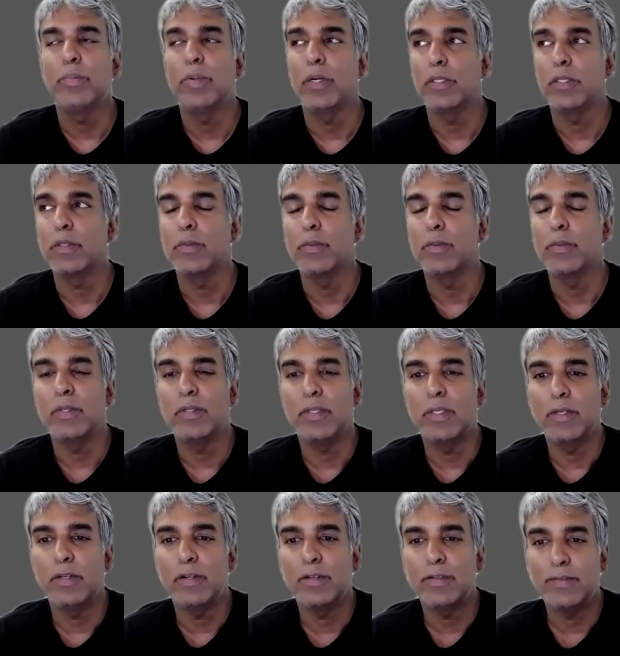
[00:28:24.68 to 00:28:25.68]
parts of the world
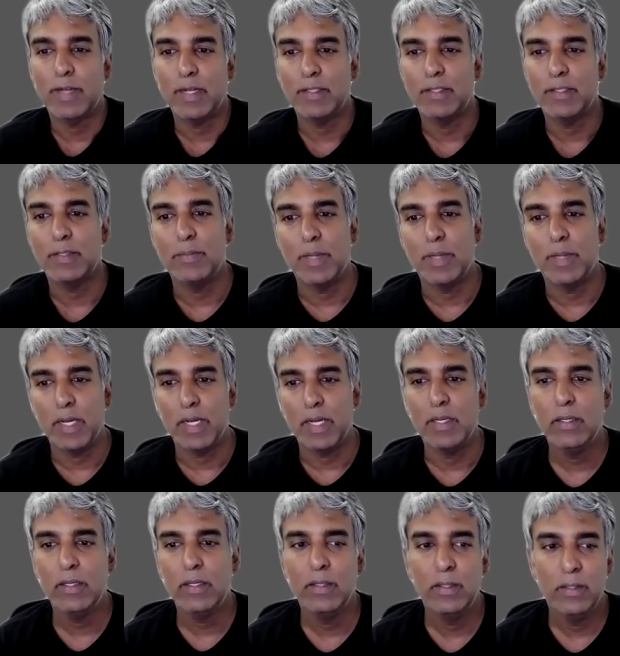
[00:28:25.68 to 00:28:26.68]
that are affected
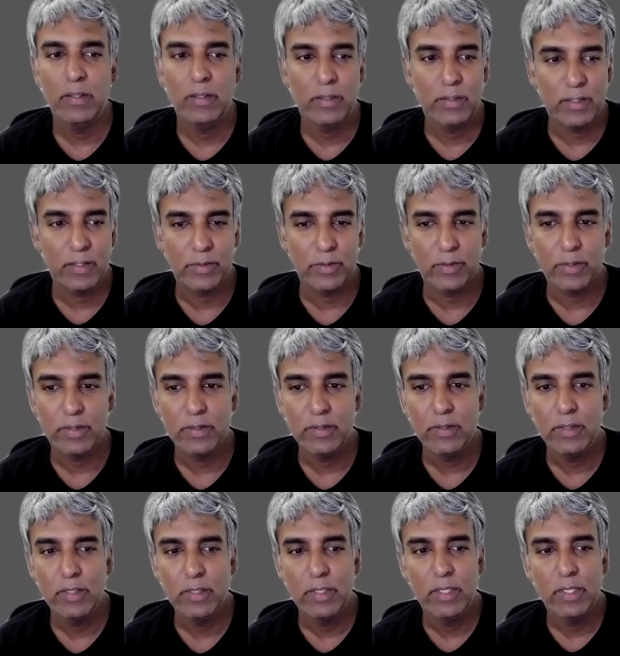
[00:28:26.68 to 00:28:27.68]
by
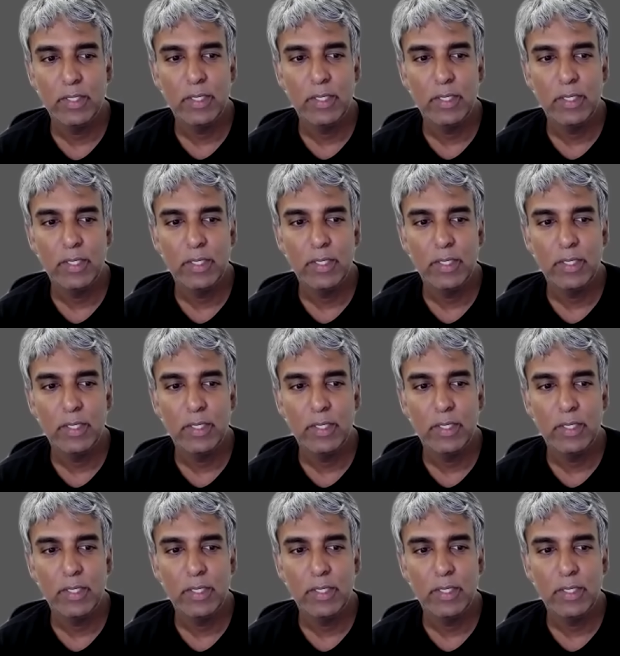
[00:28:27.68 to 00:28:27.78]
Israel,